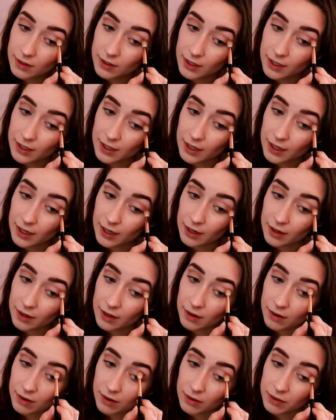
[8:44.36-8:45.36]
get it
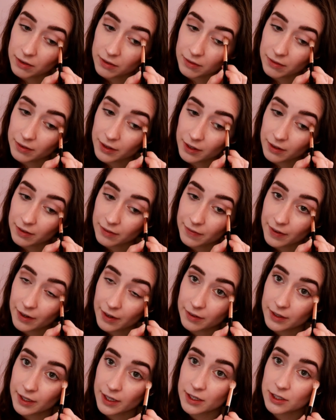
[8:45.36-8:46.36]
all over your
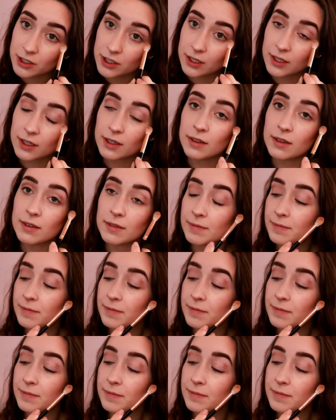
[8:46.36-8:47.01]
foundation.